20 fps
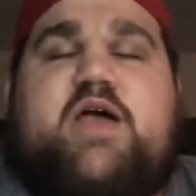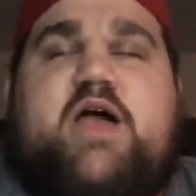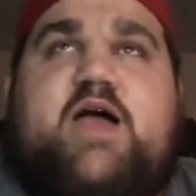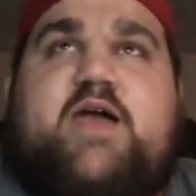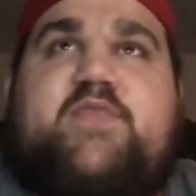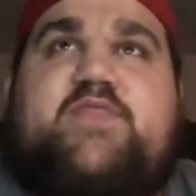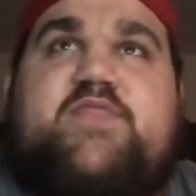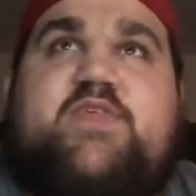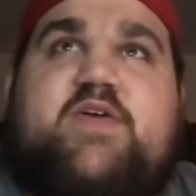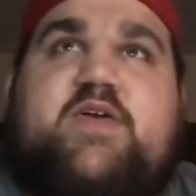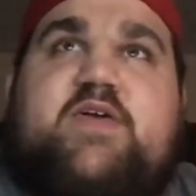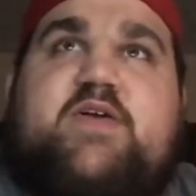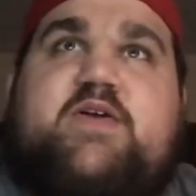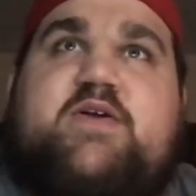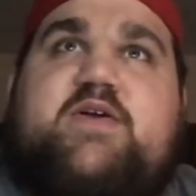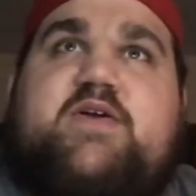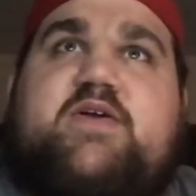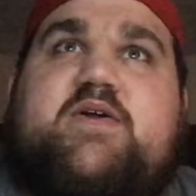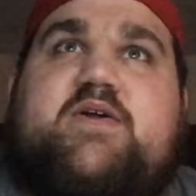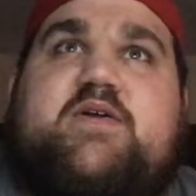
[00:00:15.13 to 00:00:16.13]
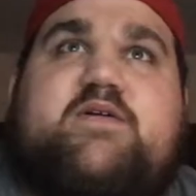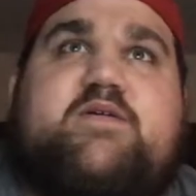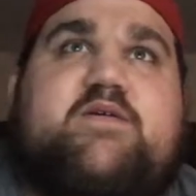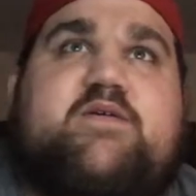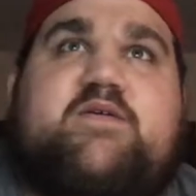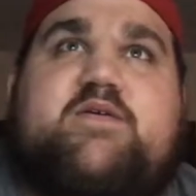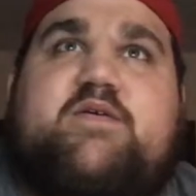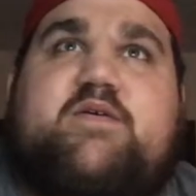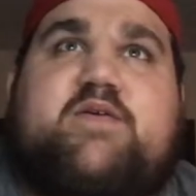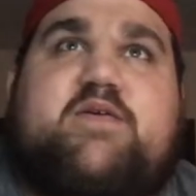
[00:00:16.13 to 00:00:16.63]
I think,
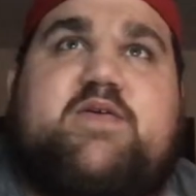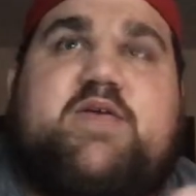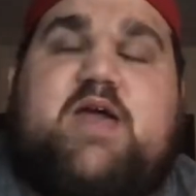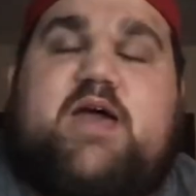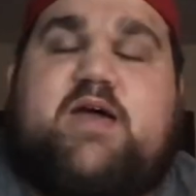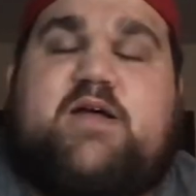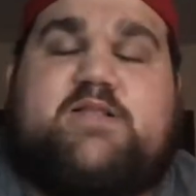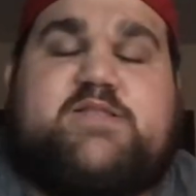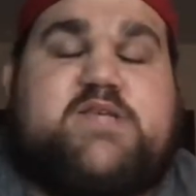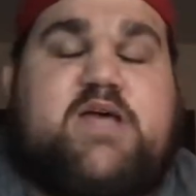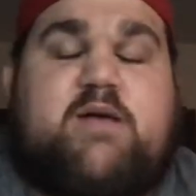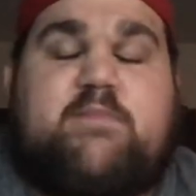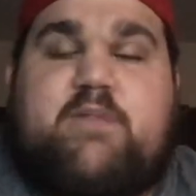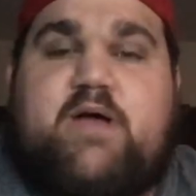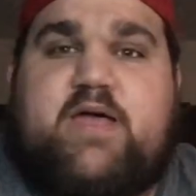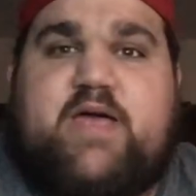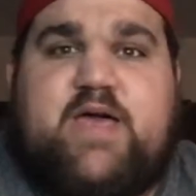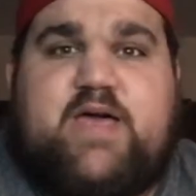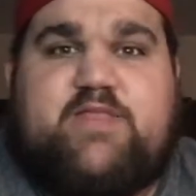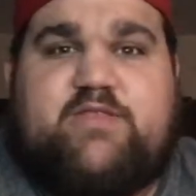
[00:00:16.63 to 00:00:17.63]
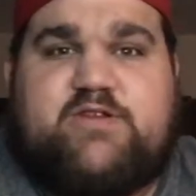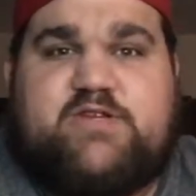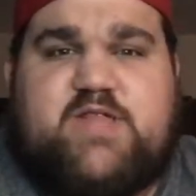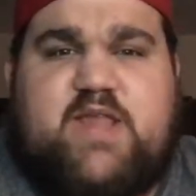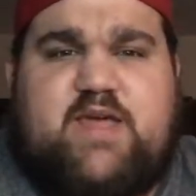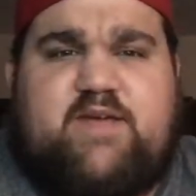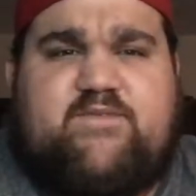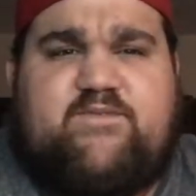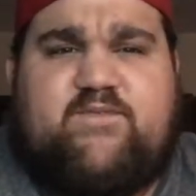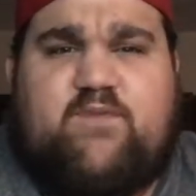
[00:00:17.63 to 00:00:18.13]
count top of my head, there's
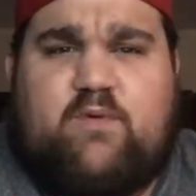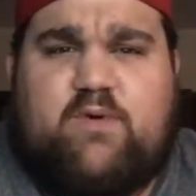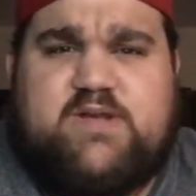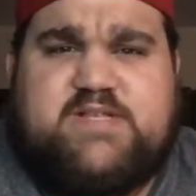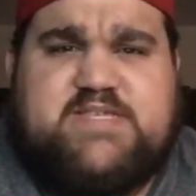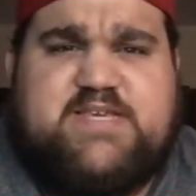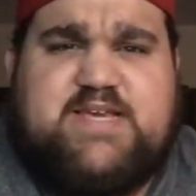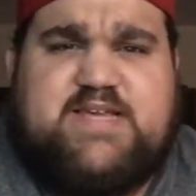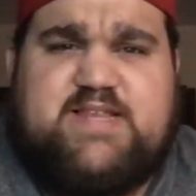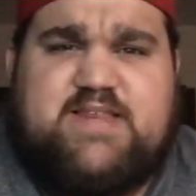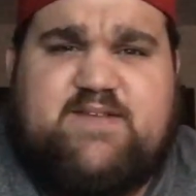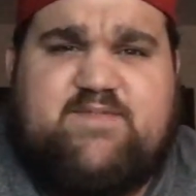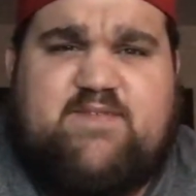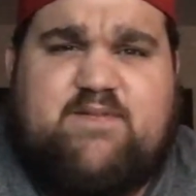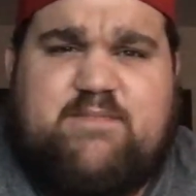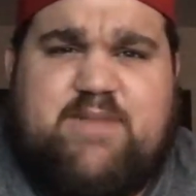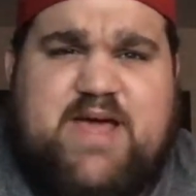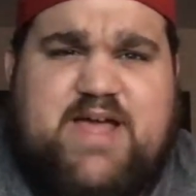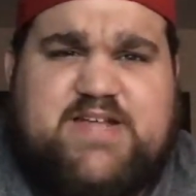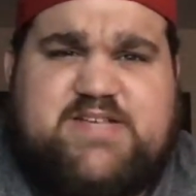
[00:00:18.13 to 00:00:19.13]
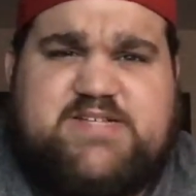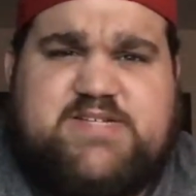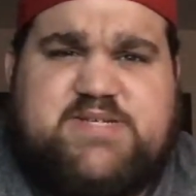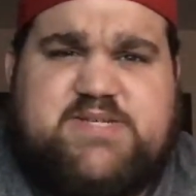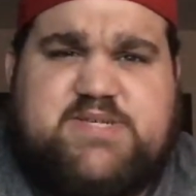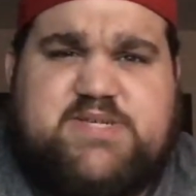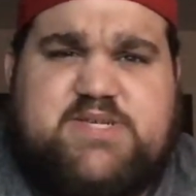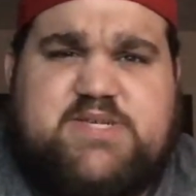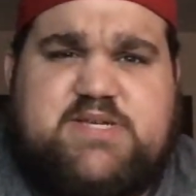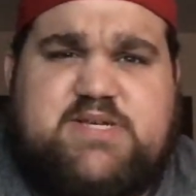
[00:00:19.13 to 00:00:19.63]
like 14 different
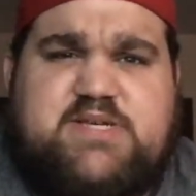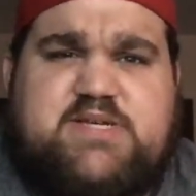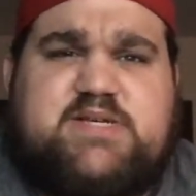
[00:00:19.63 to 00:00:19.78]
matches.